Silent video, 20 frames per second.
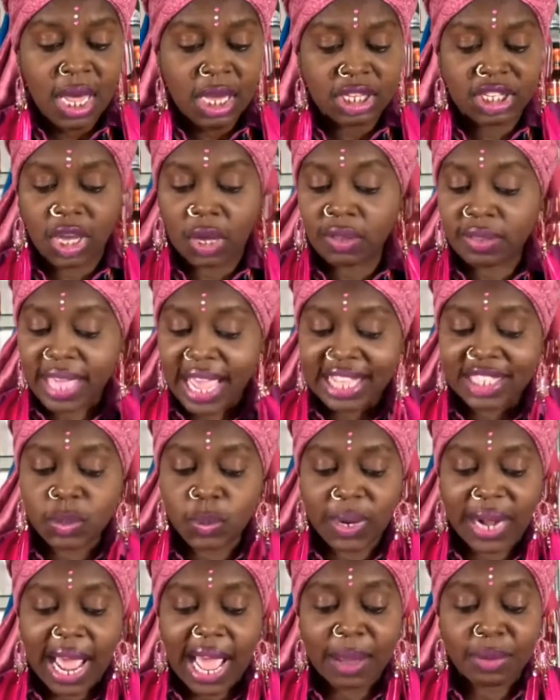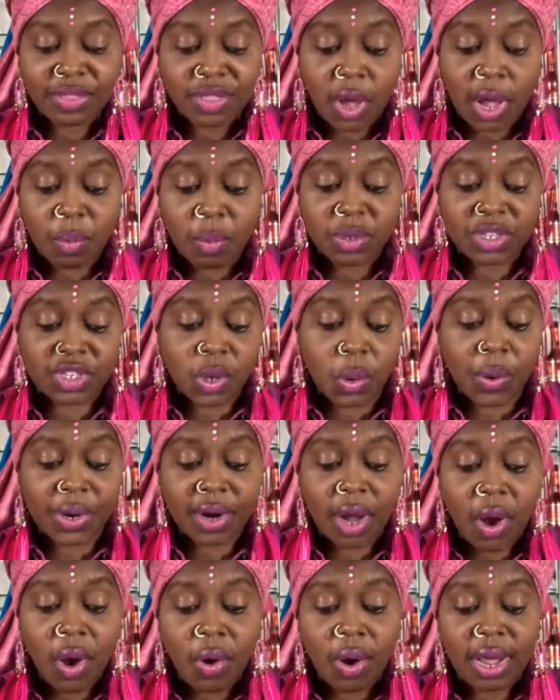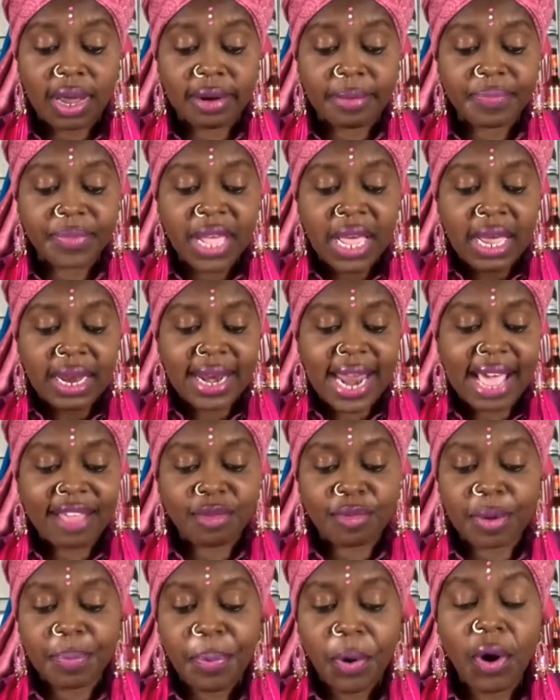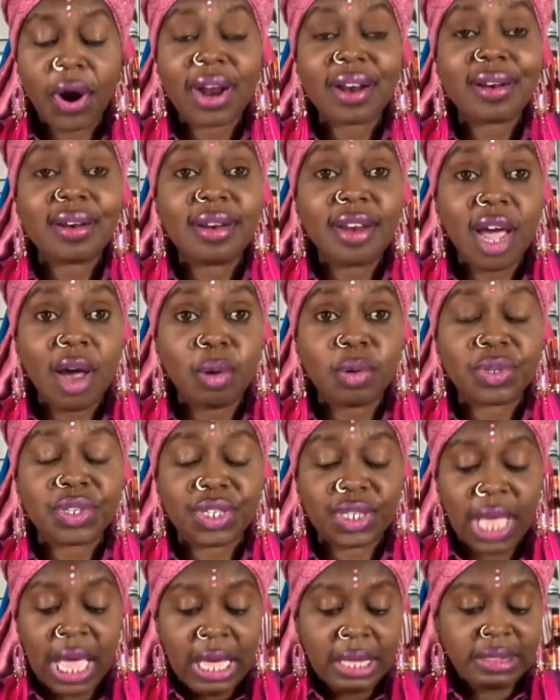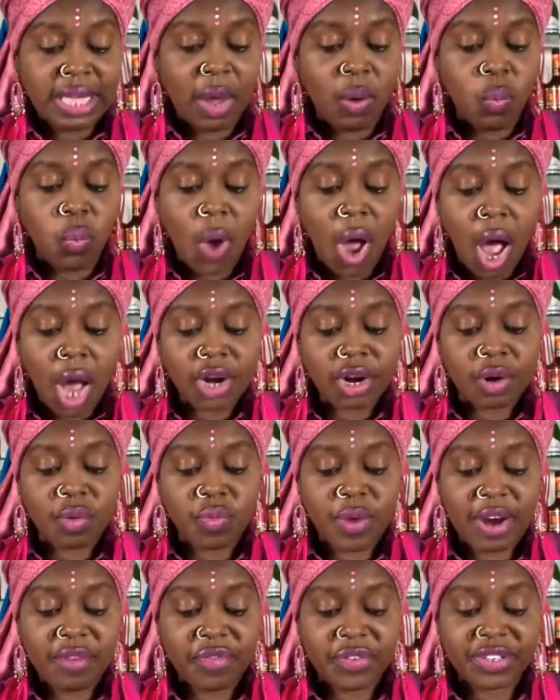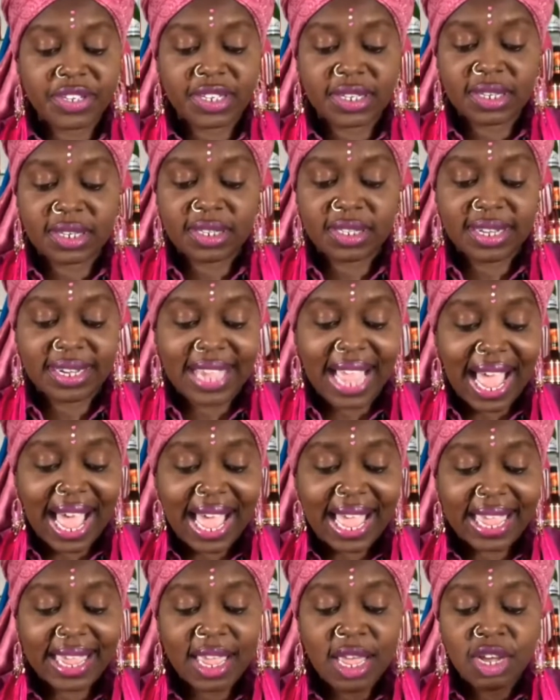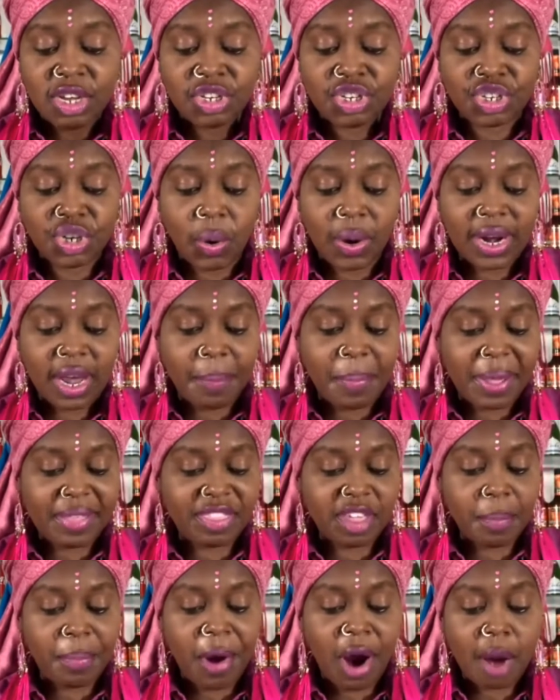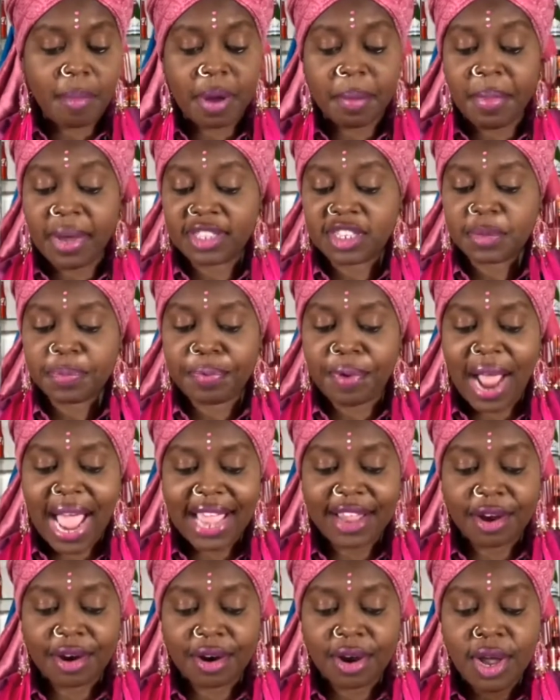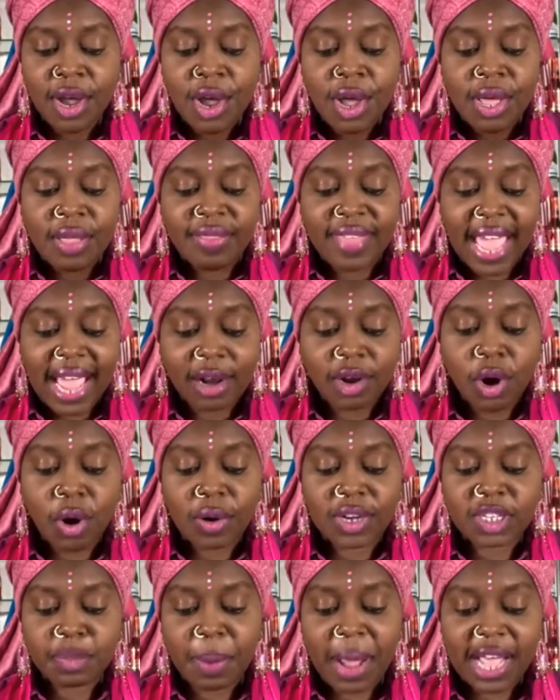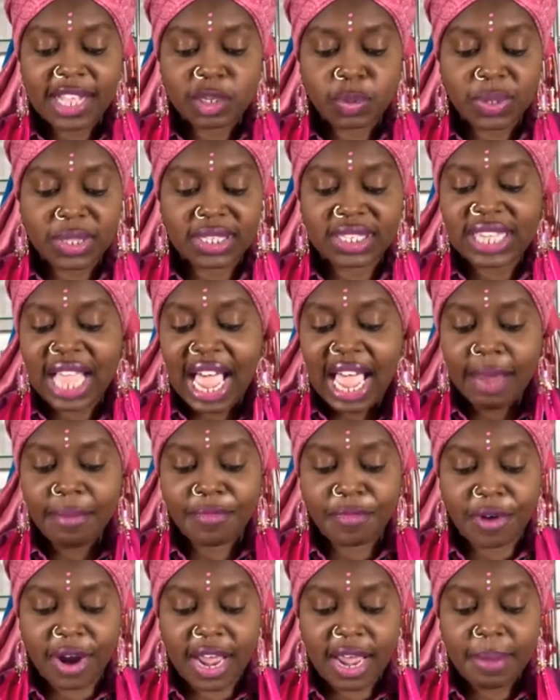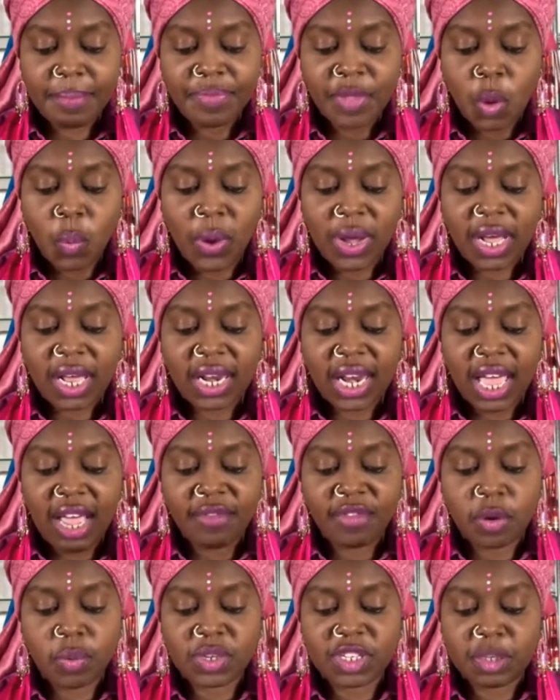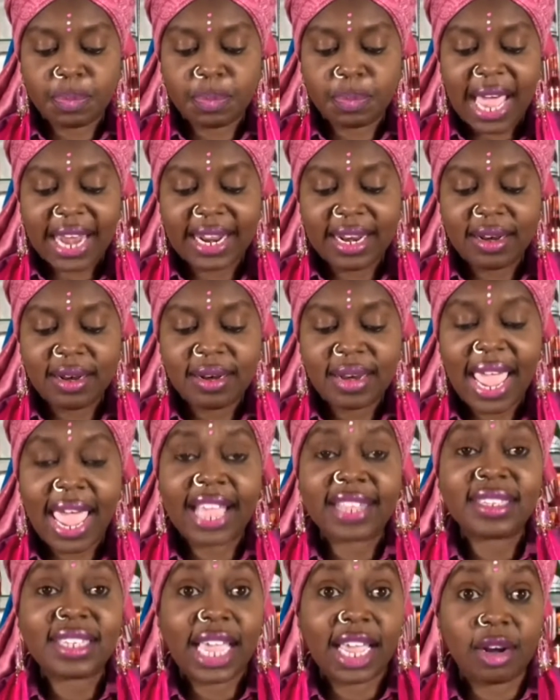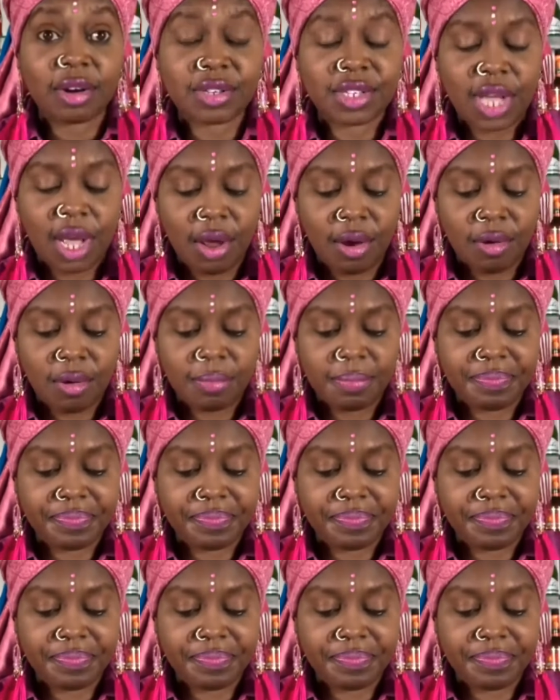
So that's what I thought was going on. Now, the report notes that Walker references the guy showing up at the apartment months prior. That corresponds with the time frame when Glover was spotted at Taylor's home.